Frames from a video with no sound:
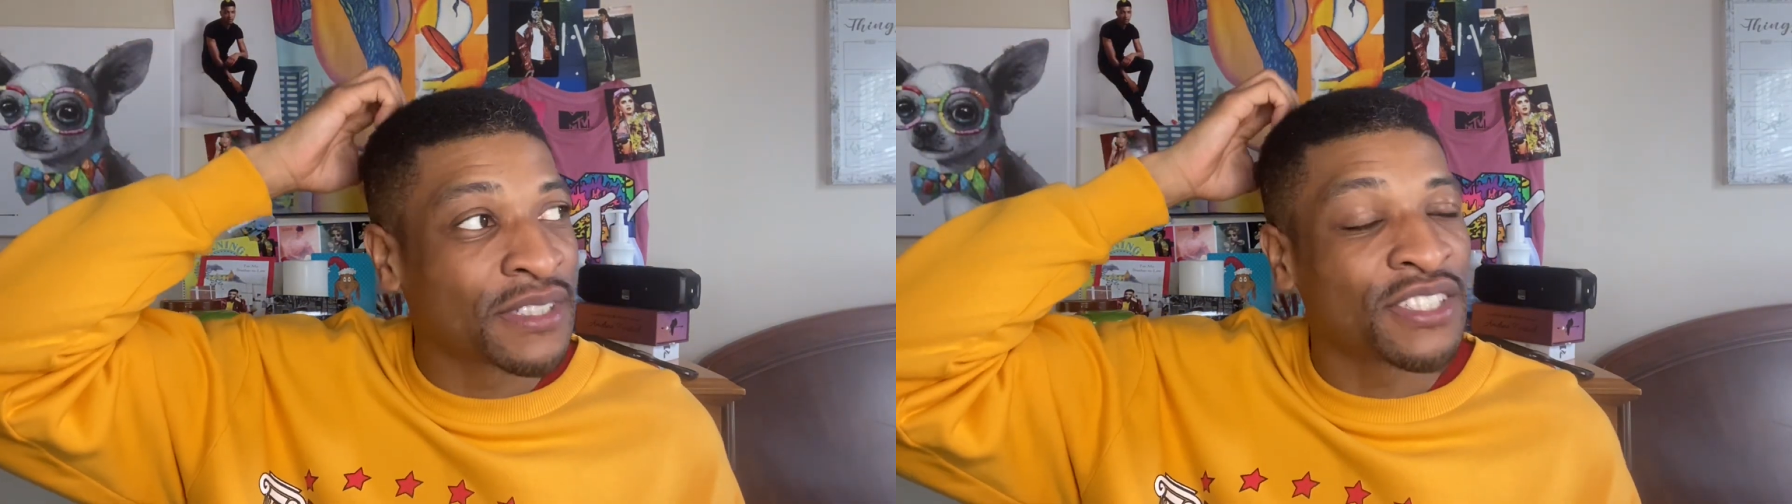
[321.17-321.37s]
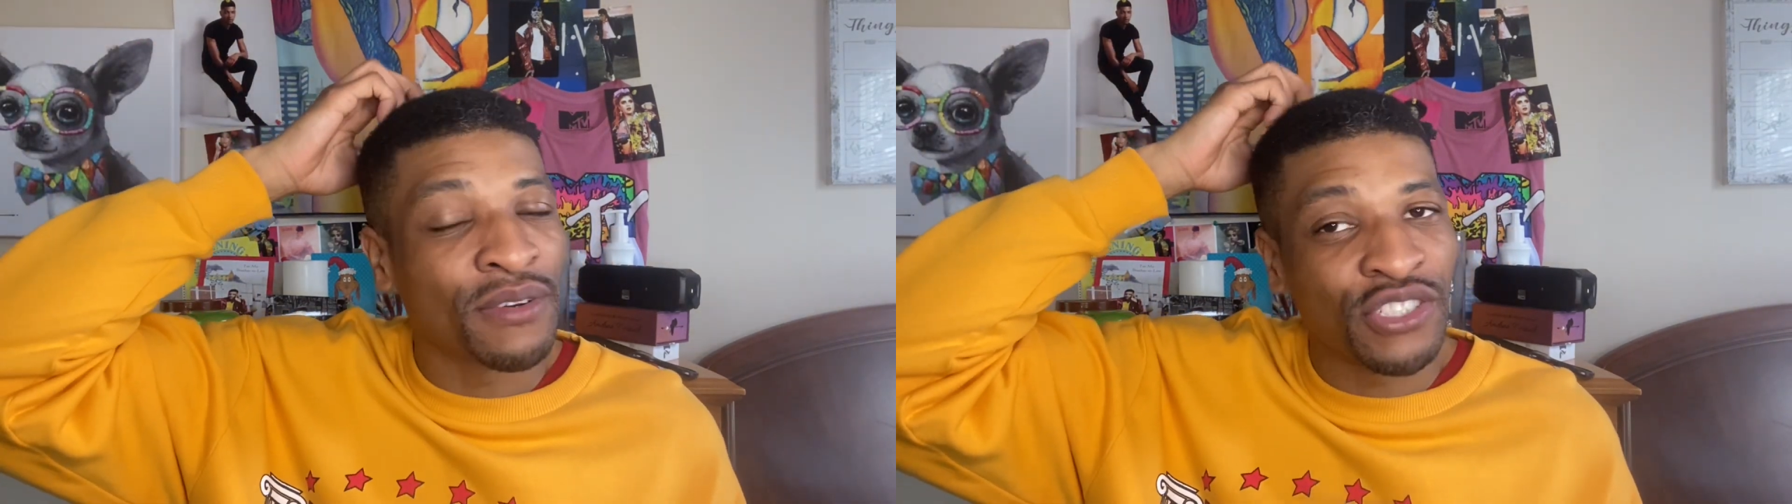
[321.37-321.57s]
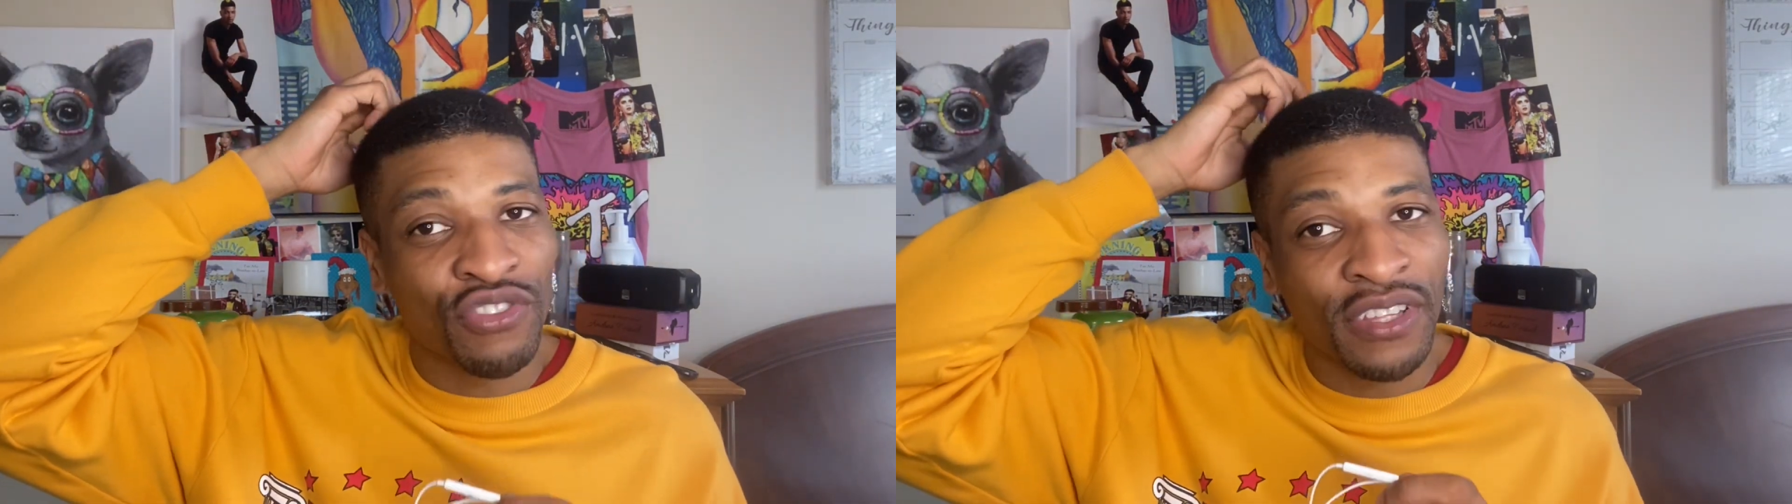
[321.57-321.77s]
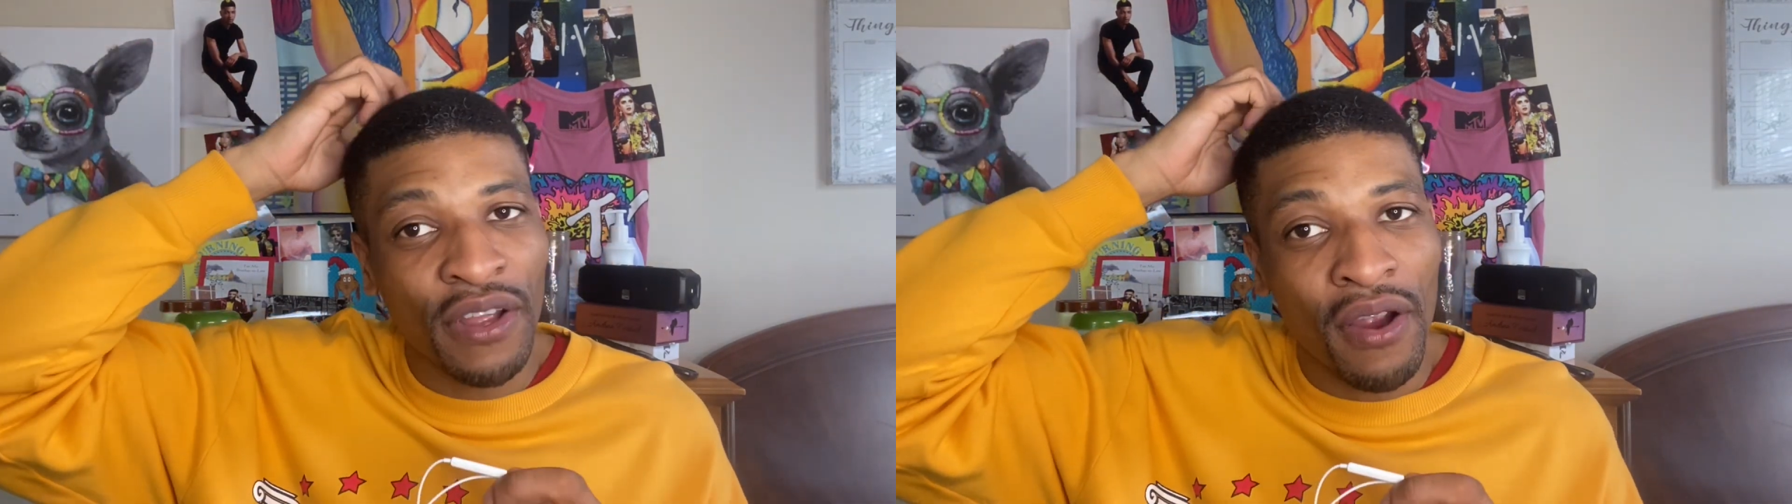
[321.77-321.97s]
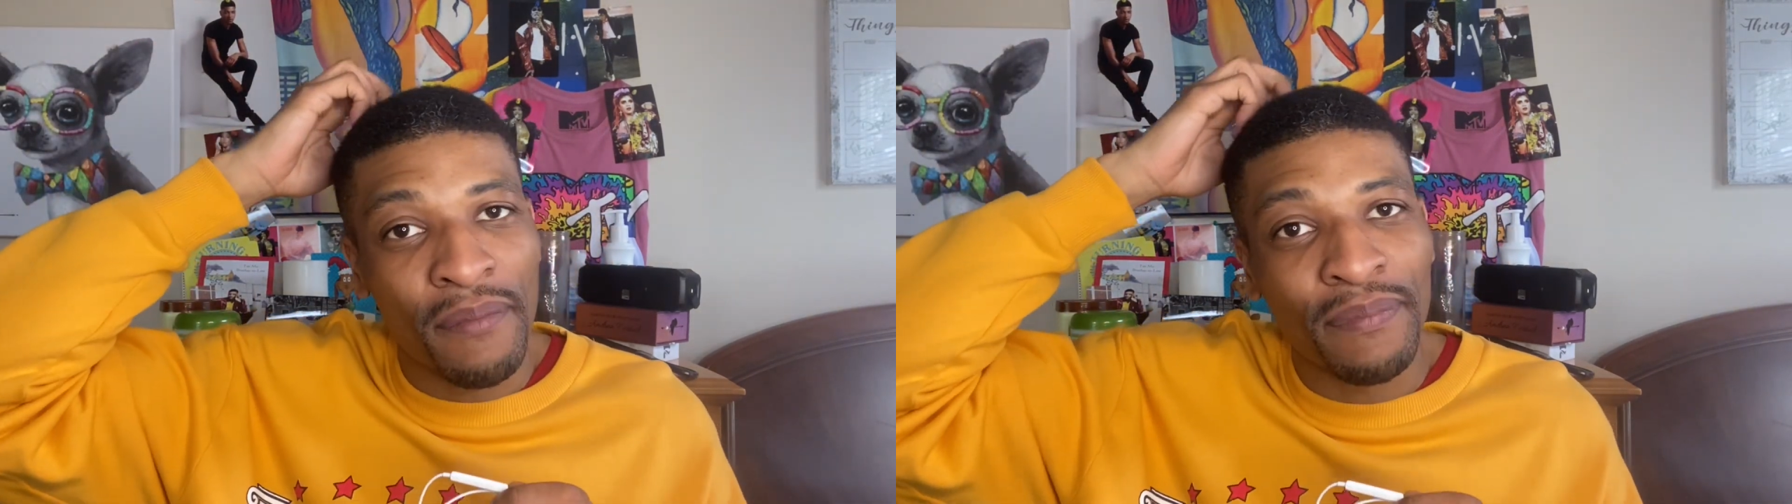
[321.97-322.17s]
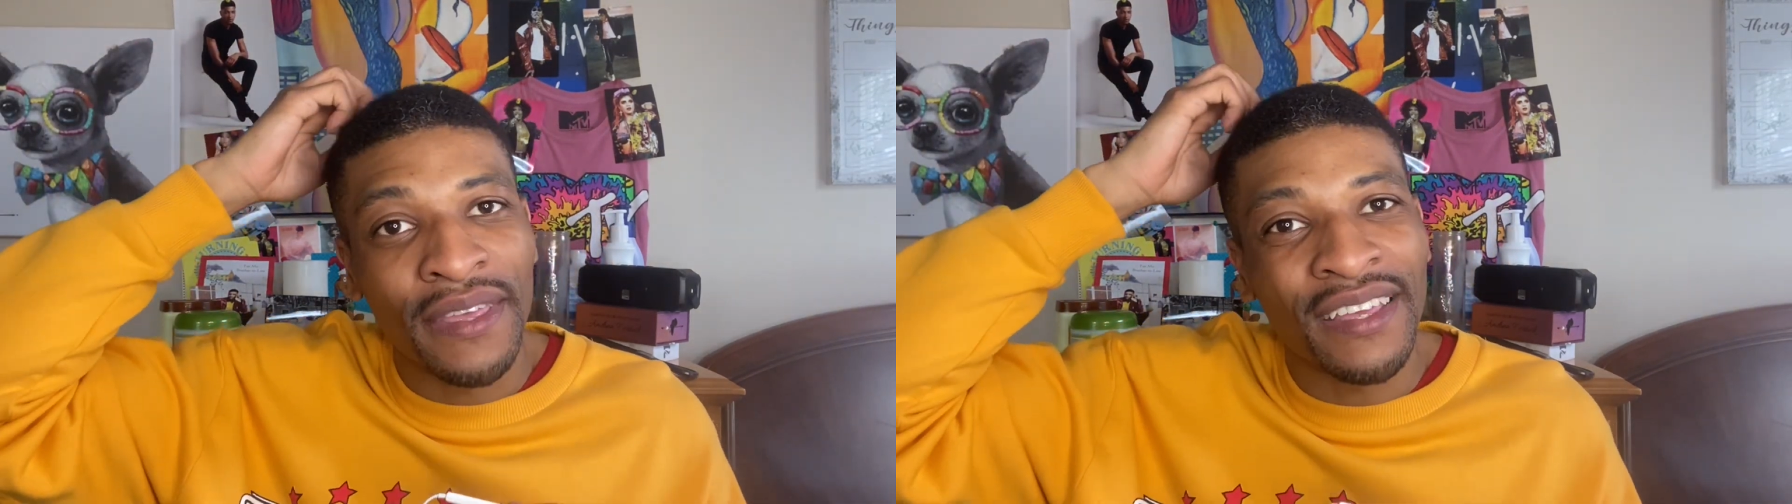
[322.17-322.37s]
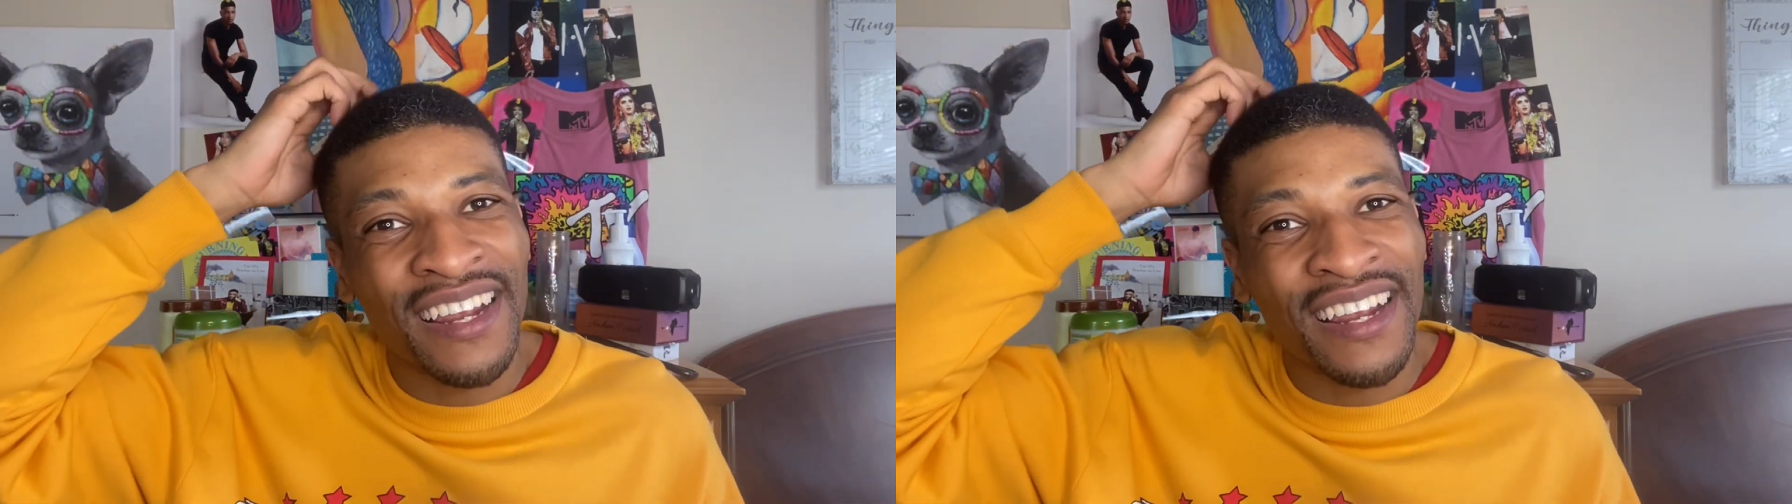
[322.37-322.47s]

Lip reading: where she's going strictly R&B.